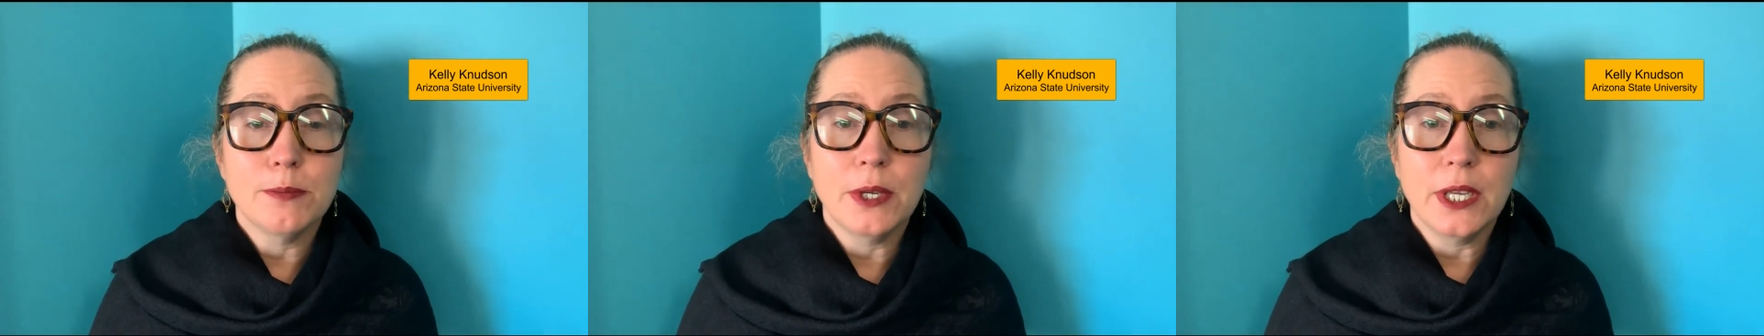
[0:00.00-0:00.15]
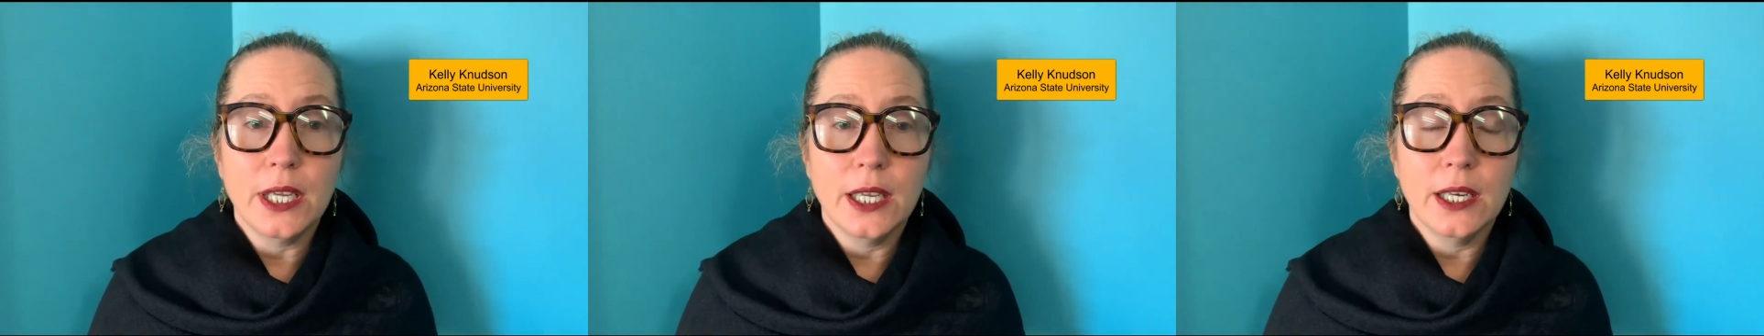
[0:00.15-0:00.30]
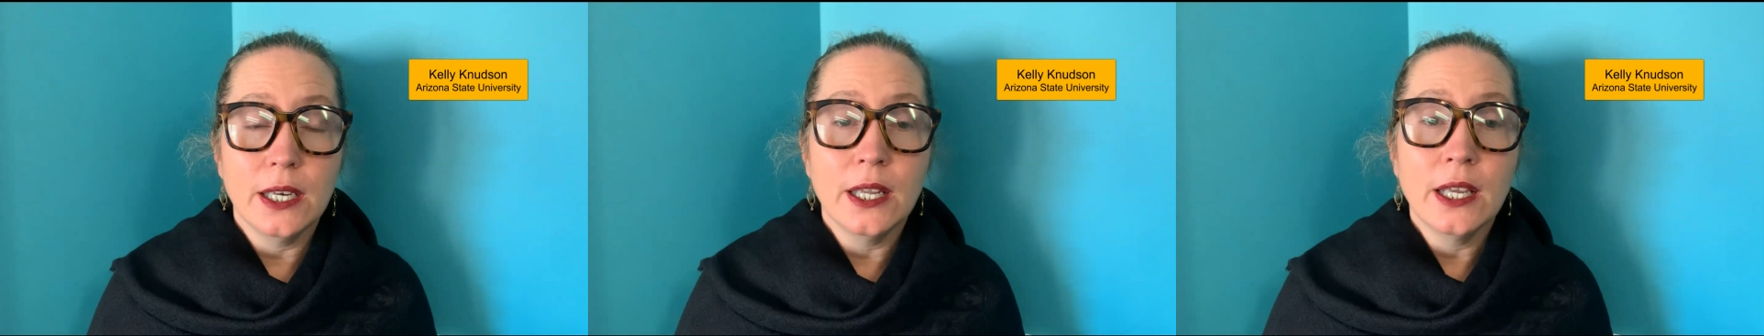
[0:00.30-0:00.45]

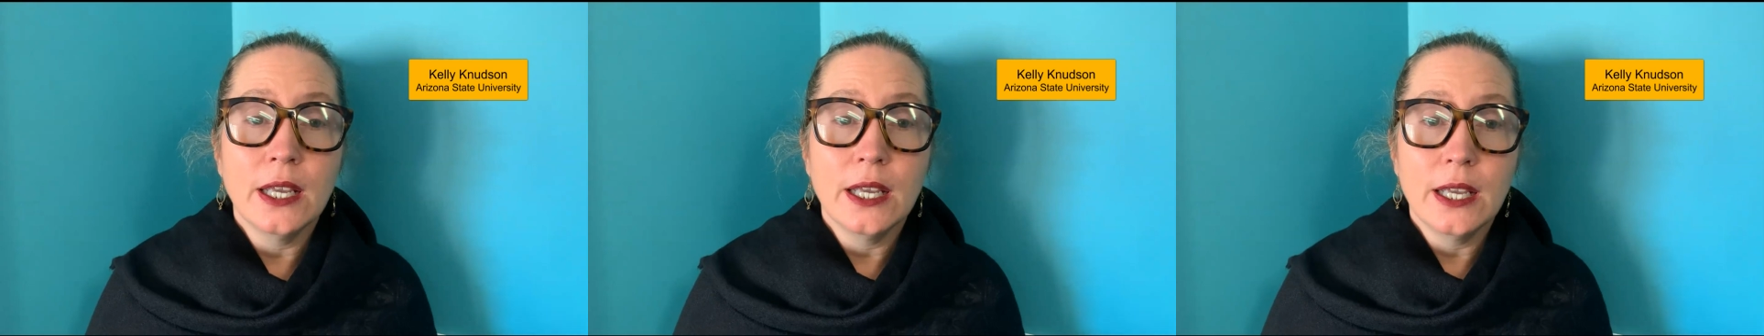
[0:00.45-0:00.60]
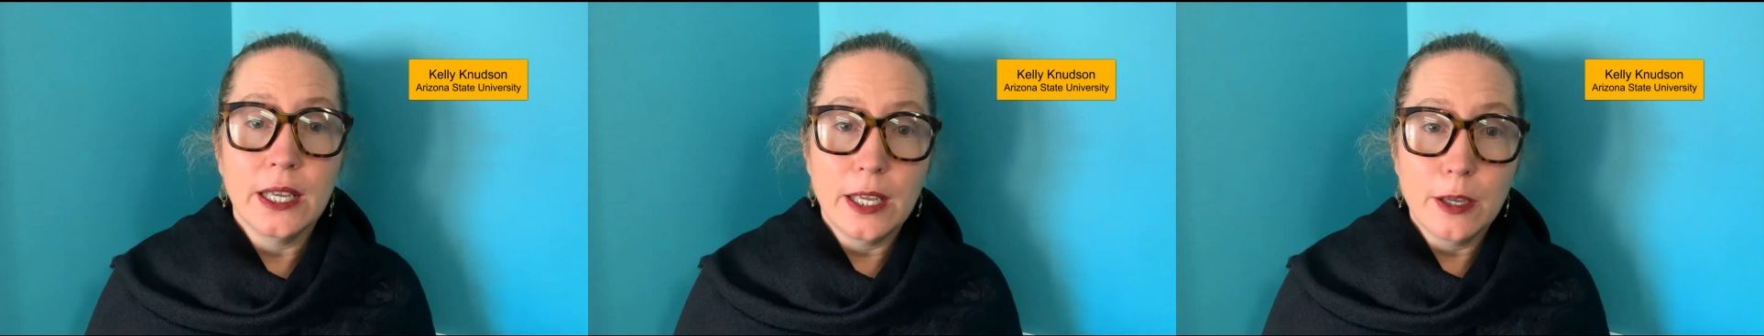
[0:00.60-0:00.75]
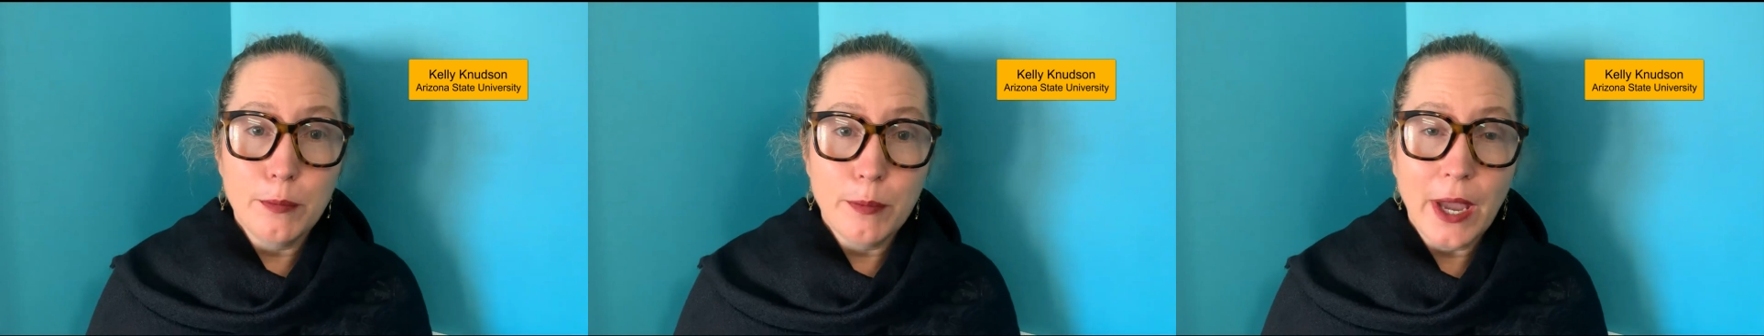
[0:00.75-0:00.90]
being
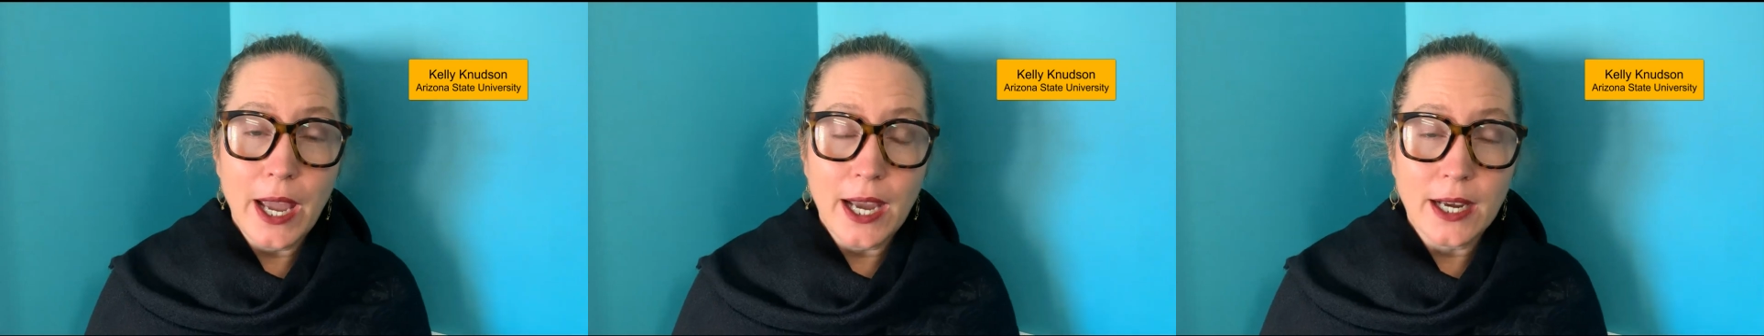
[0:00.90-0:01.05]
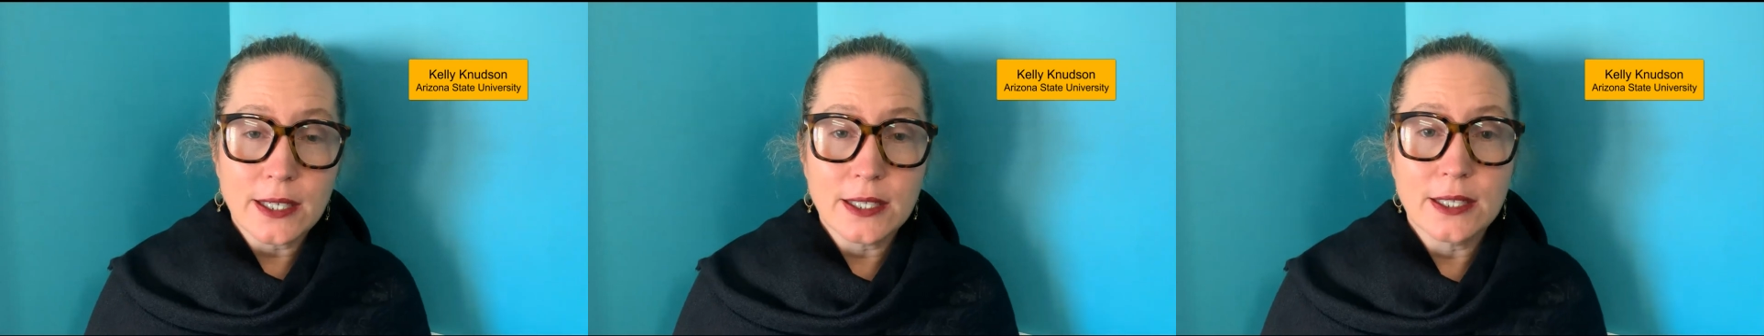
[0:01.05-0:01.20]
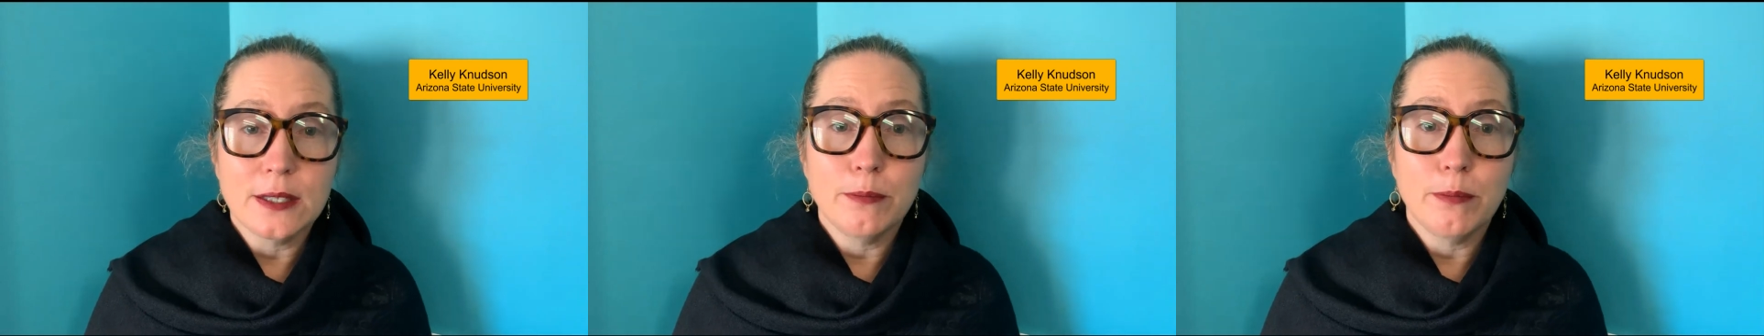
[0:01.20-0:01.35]

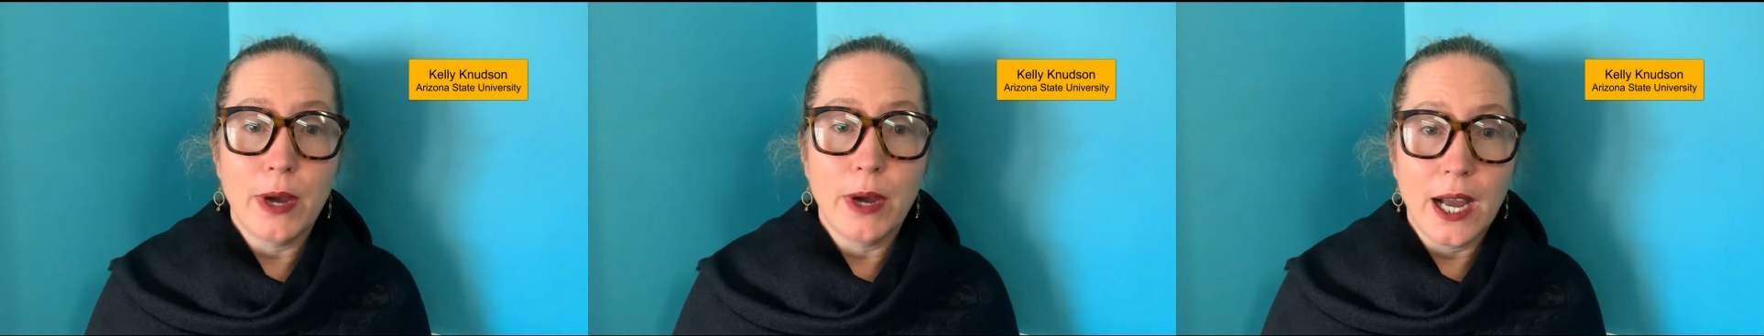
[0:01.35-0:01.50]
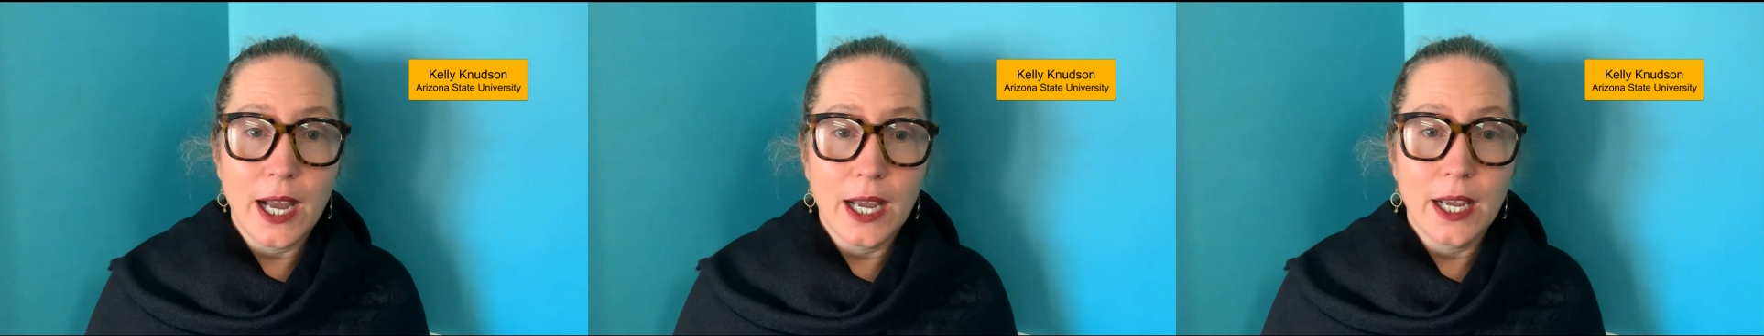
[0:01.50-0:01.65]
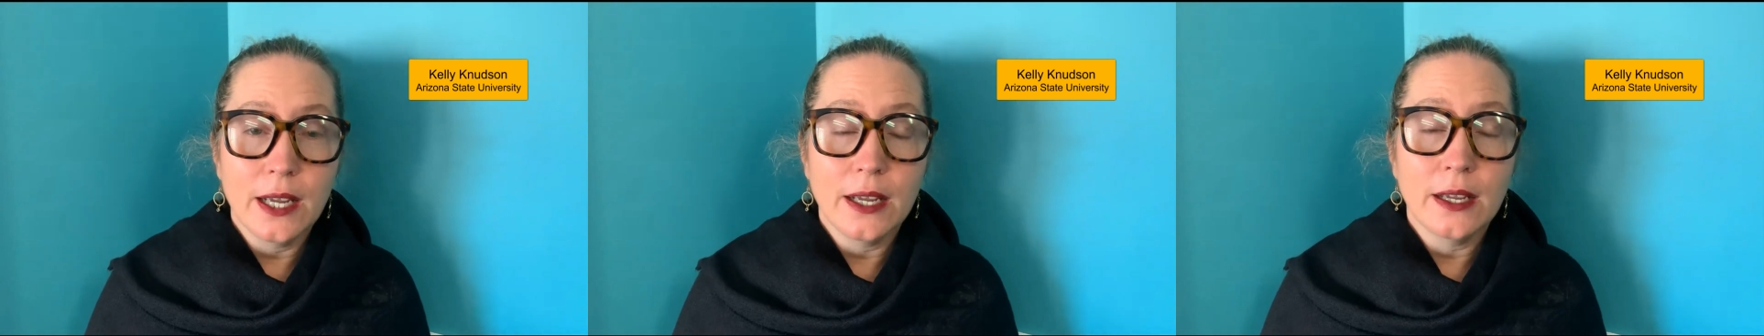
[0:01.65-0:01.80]
impacted
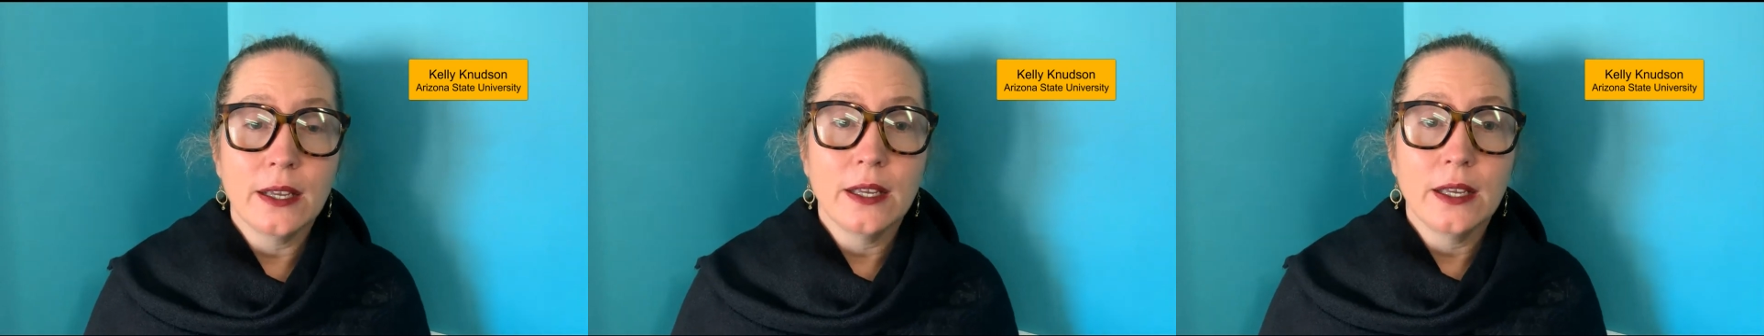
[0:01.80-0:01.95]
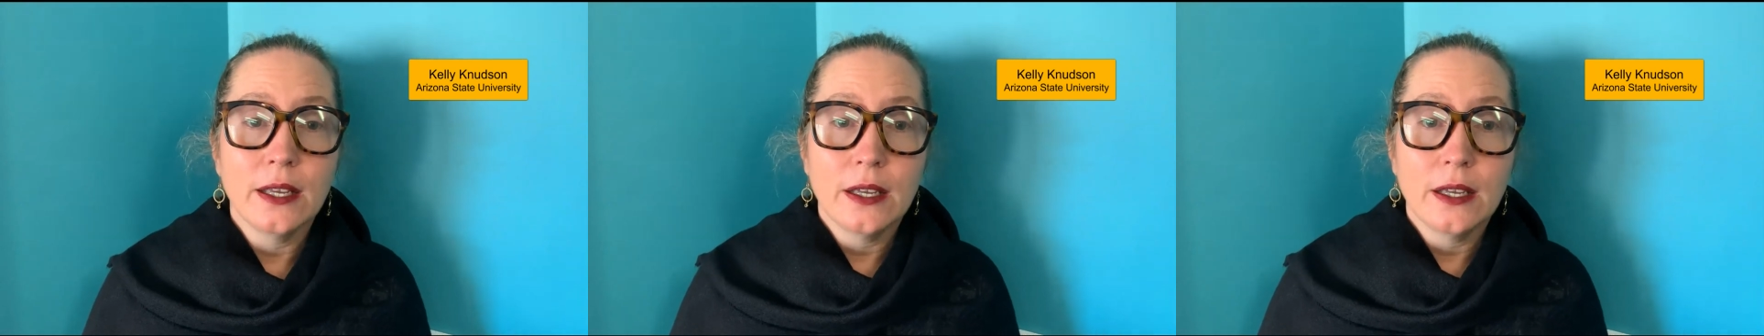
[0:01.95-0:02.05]
by